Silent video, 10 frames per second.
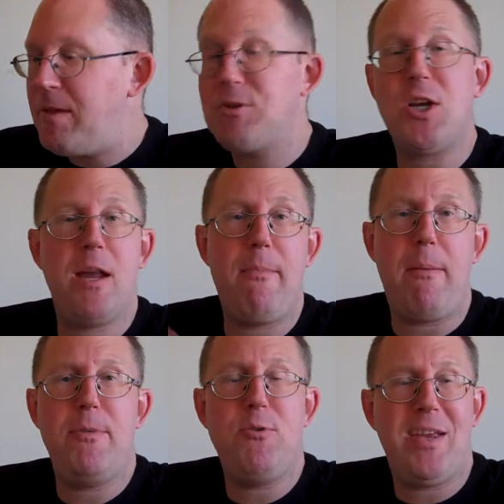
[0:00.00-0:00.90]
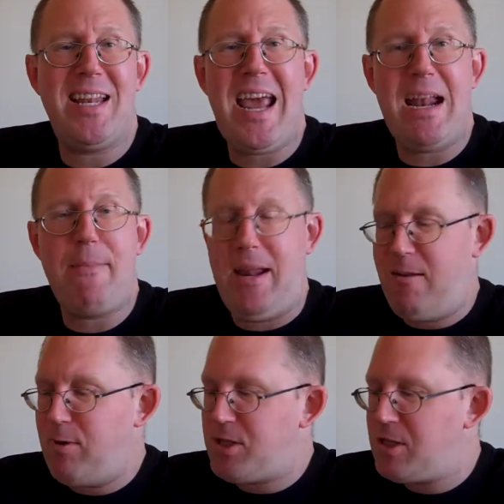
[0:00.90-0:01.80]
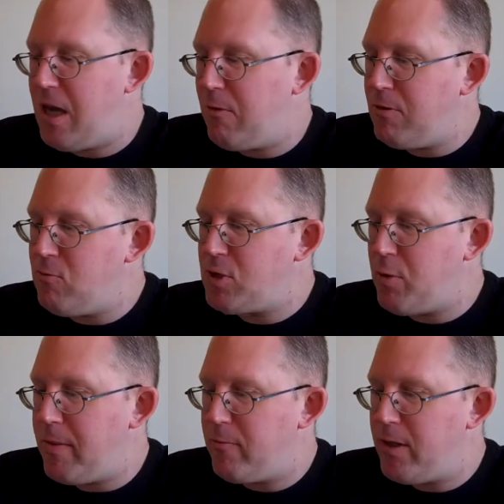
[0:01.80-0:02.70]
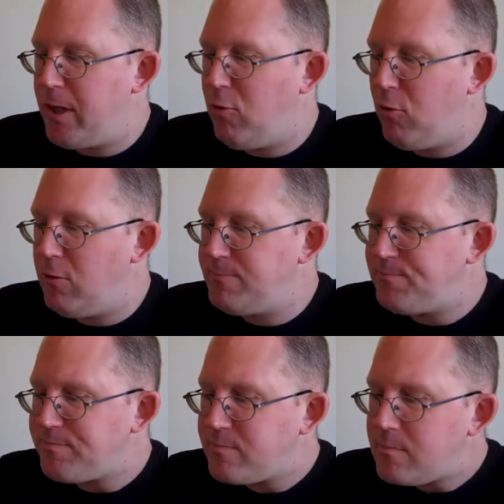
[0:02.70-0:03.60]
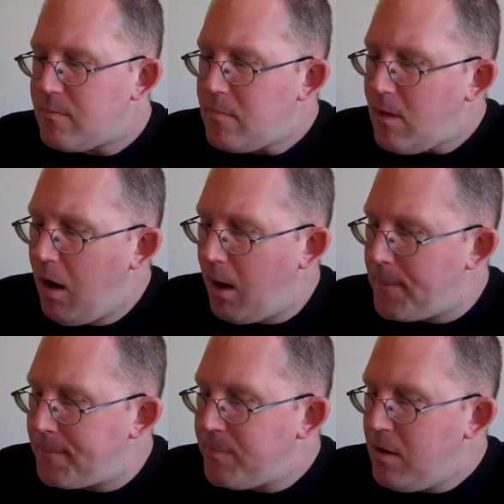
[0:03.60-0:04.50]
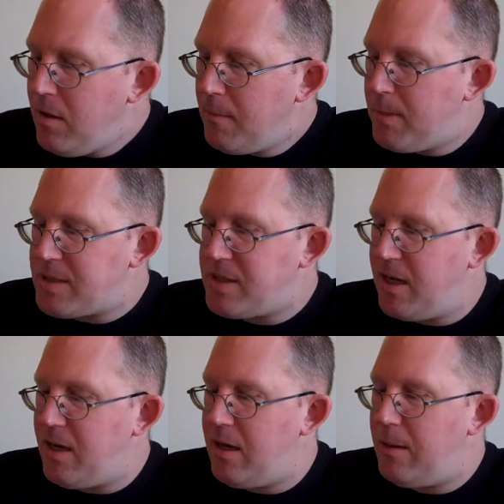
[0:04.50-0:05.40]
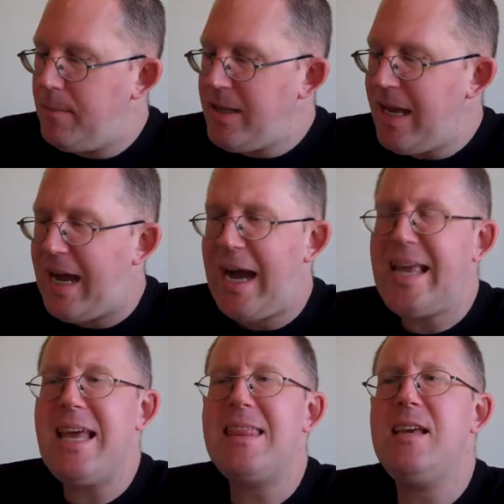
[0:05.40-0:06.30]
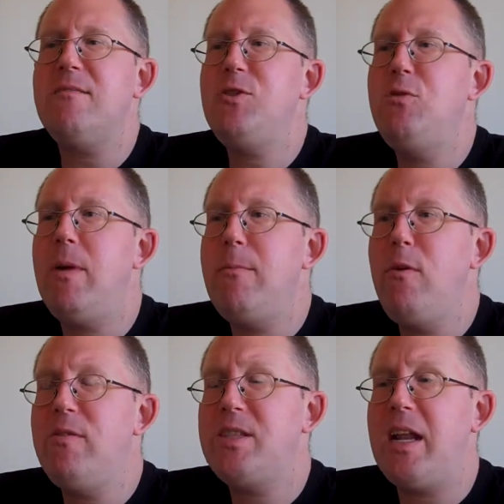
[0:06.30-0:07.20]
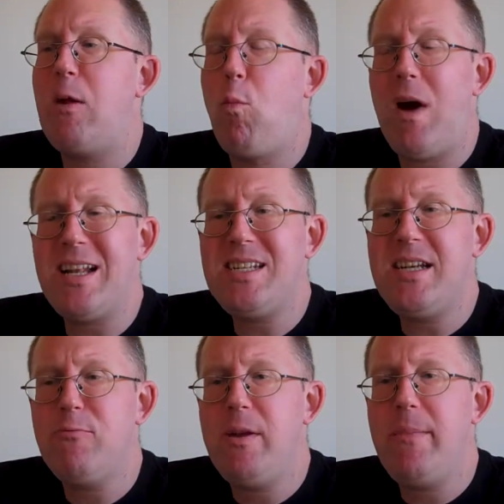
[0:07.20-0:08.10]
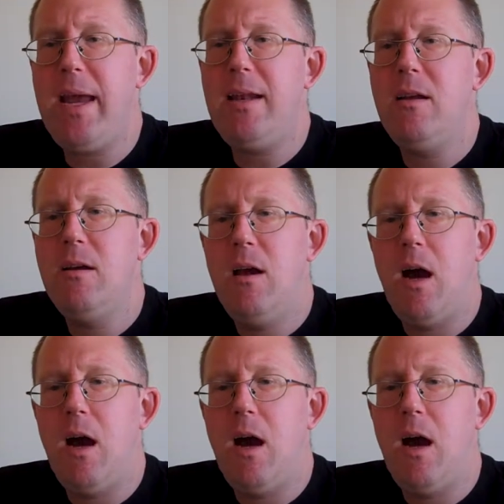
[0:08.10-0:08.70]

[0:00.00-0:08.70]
He was talking about doing it animated, which would be really cool. But I can't think of too many movies that I want to see remade,